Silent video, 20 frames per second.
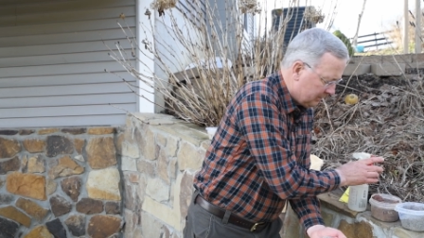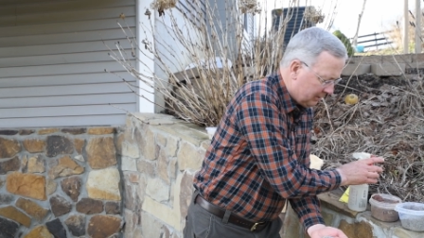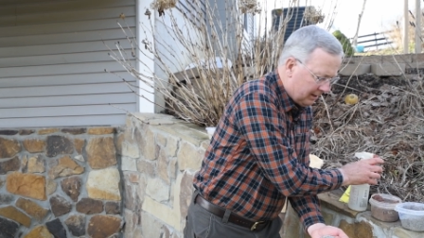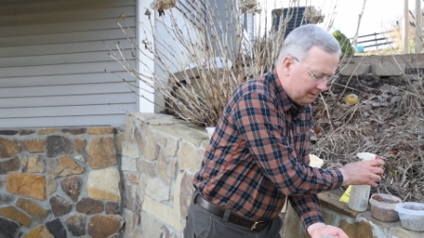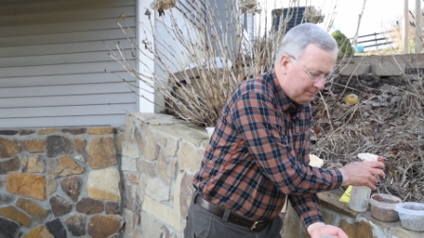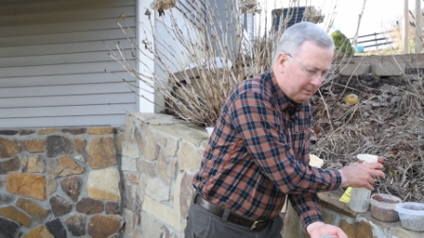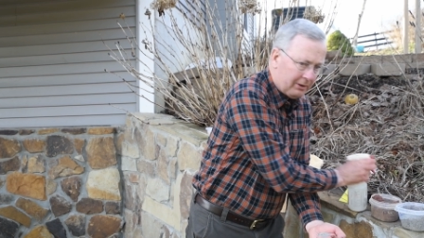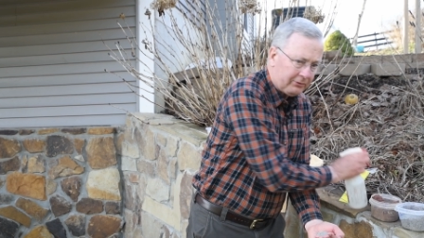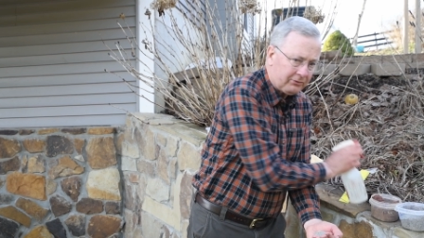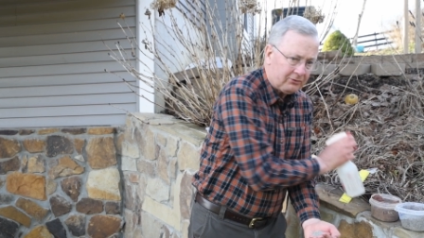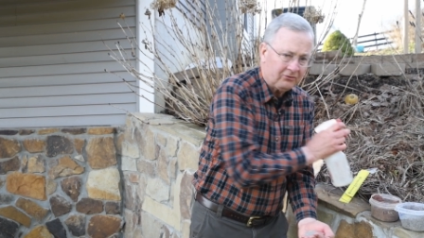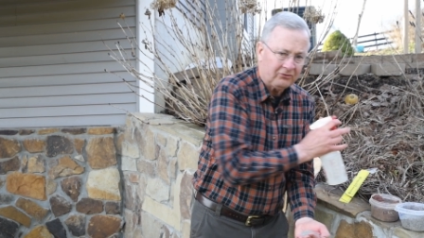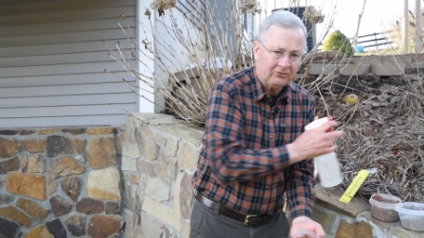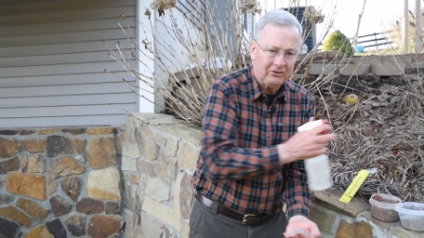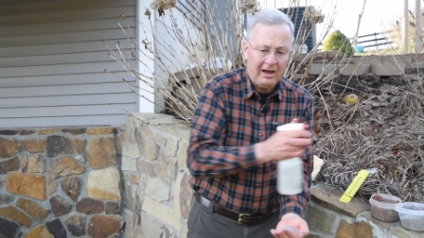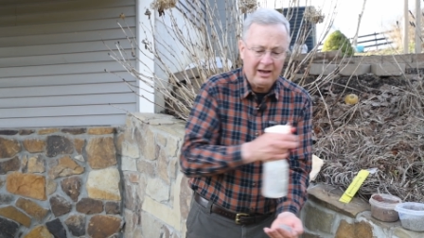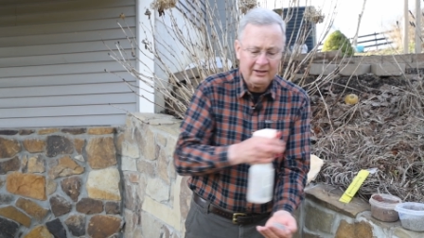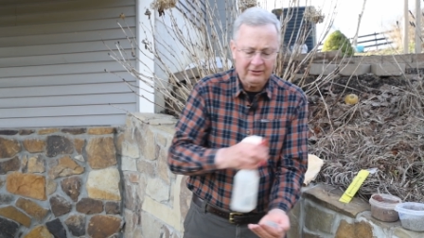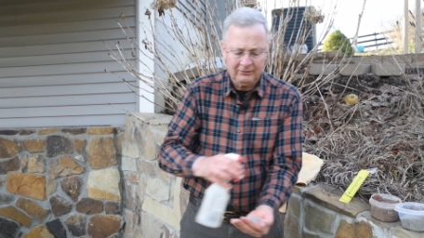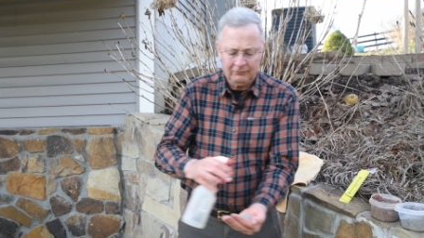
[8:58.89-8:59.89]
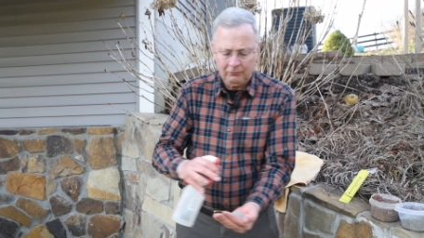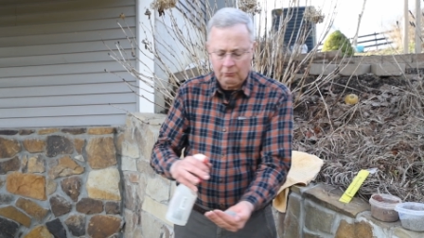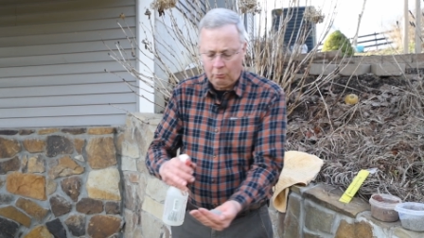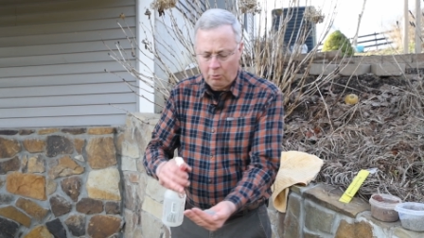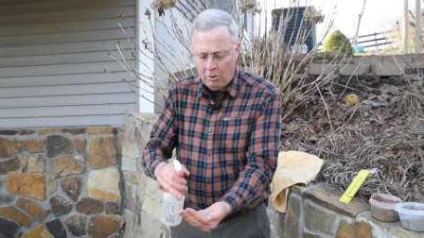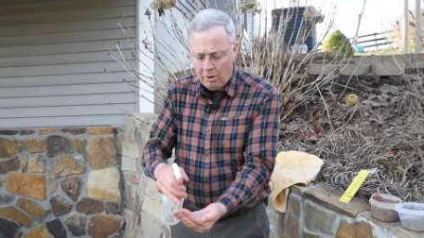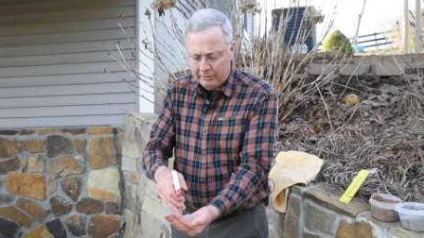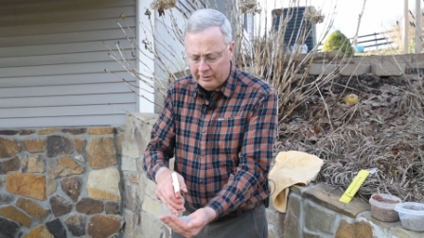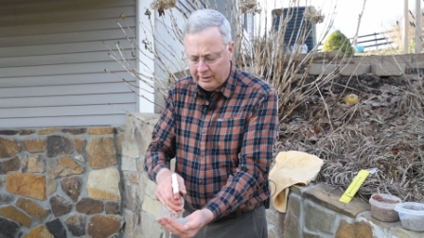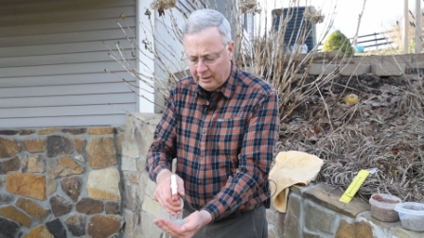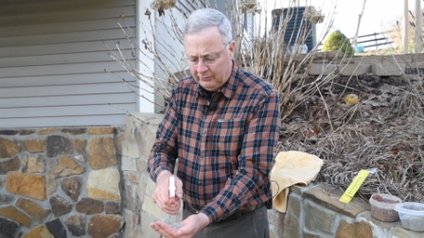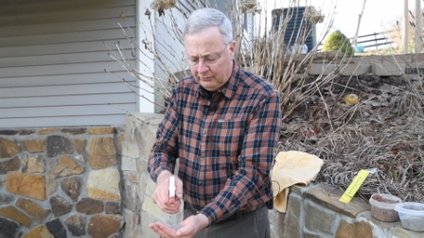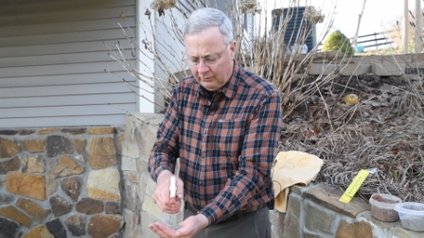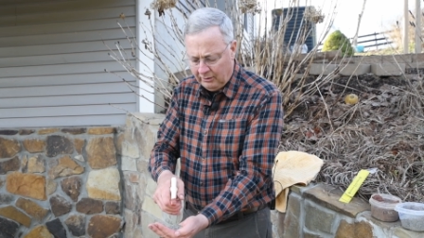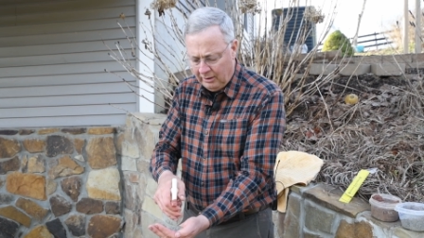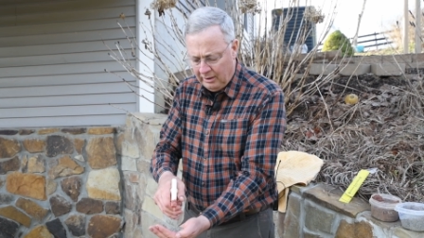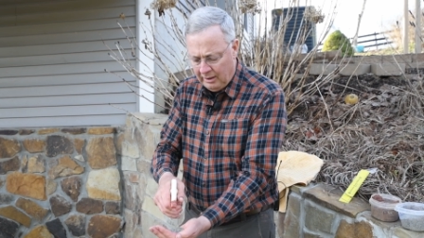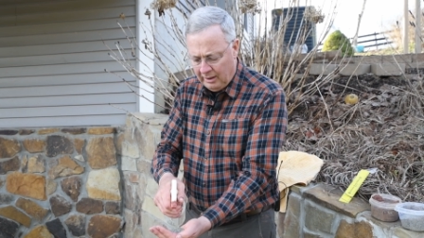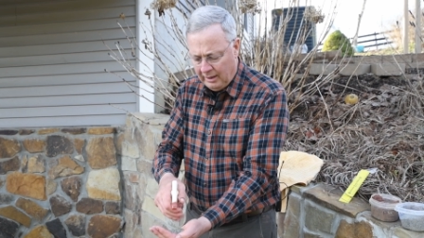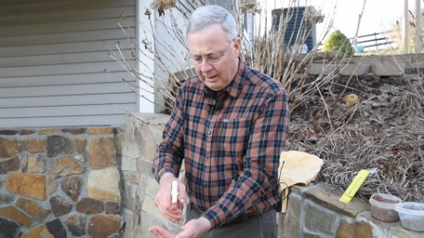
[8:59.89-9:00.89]
about the size of a walnut,
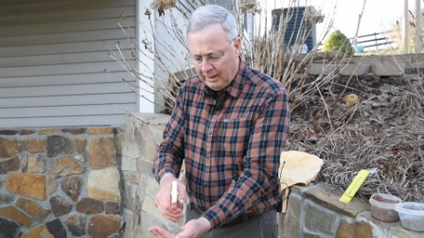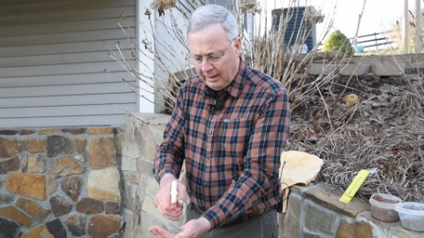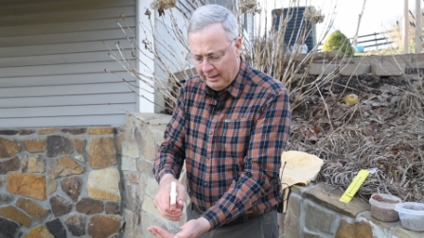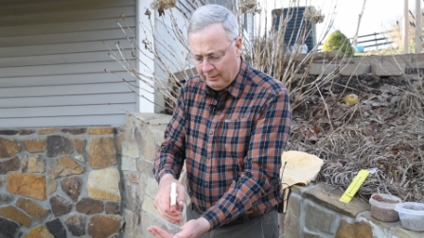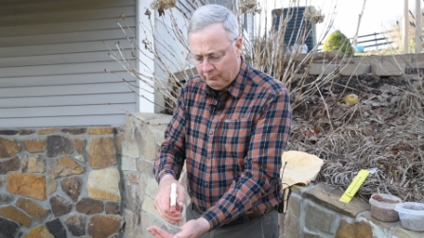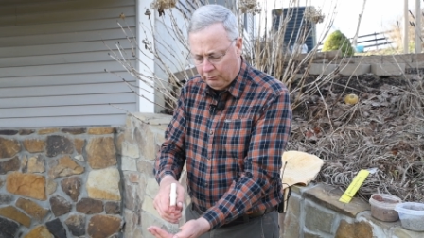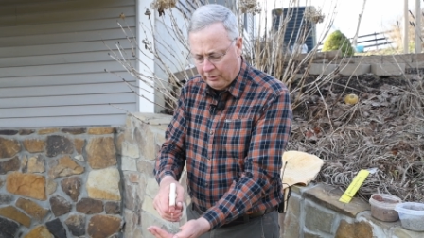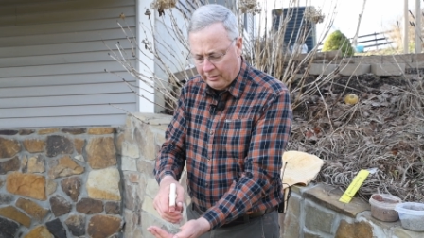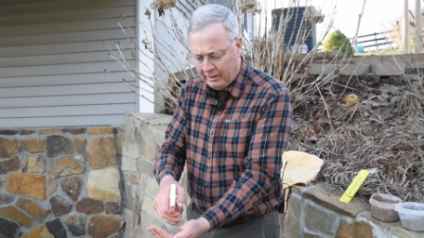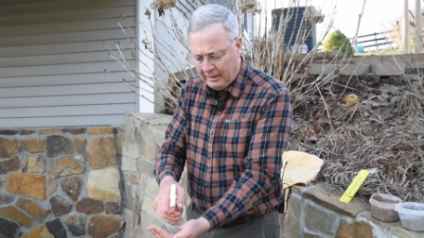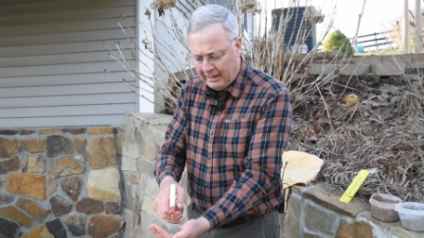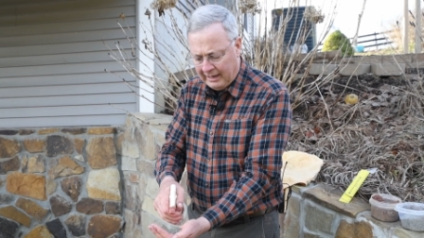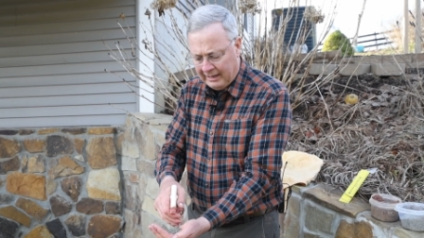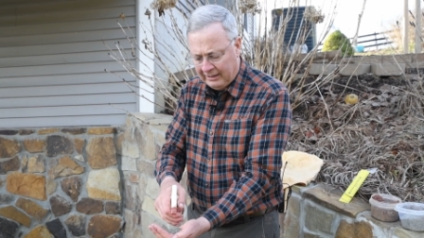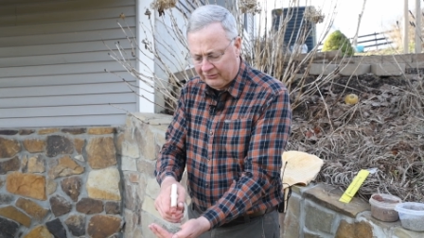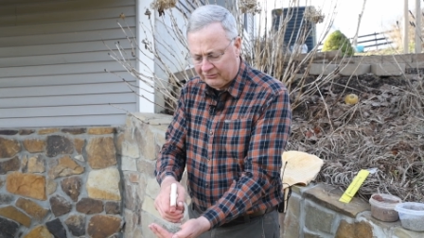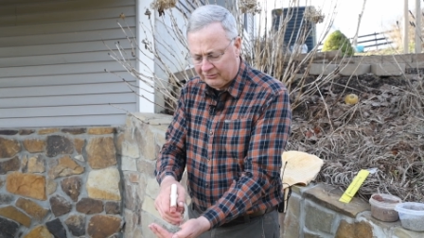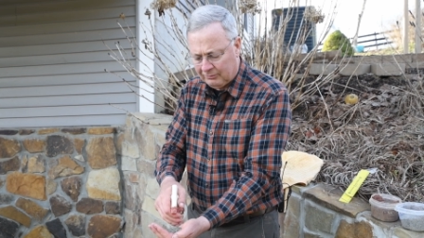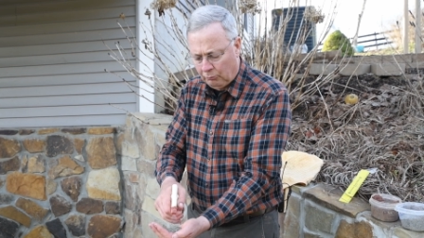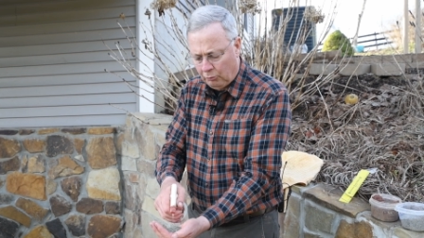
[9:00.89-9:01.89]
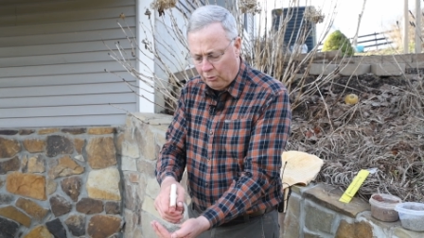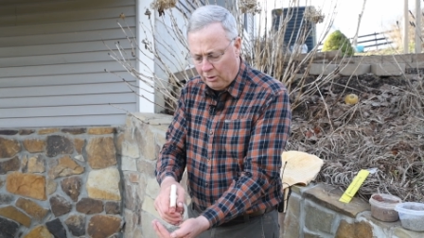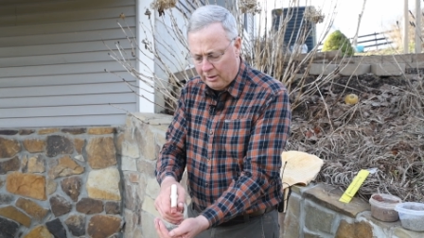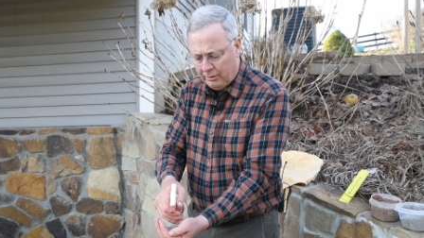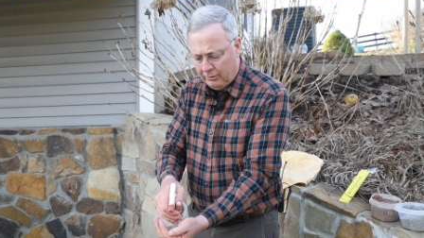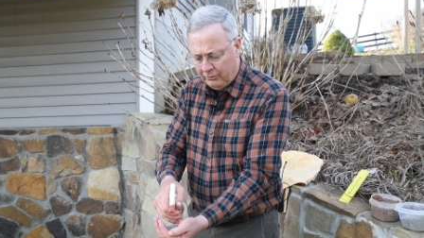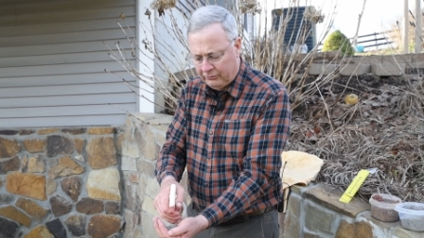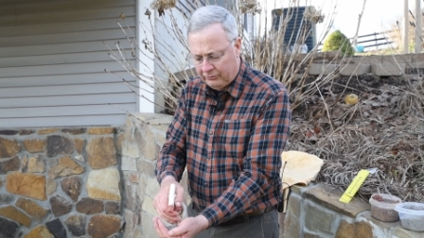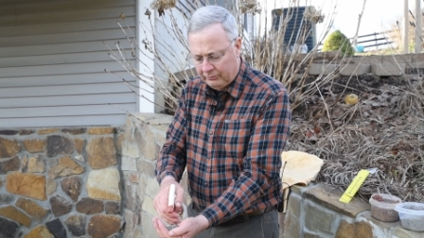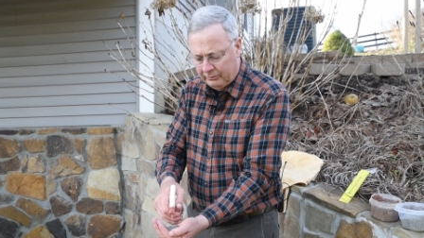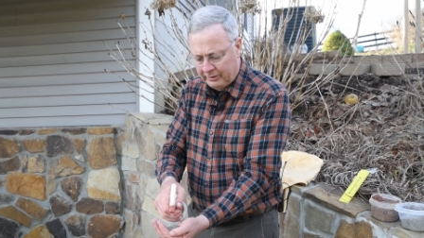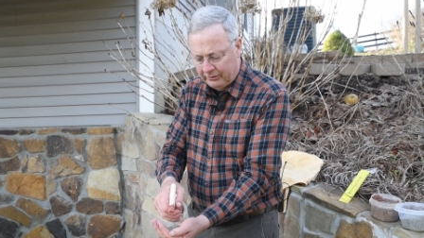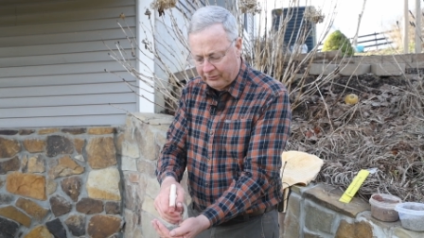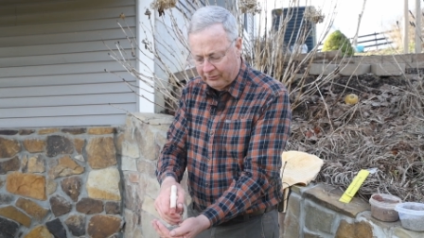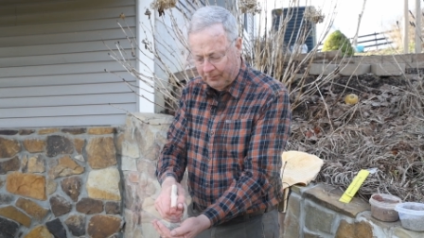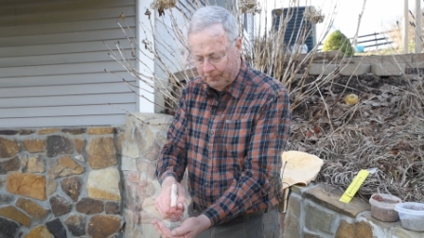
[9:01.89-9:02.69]
and we're going to add some water to it.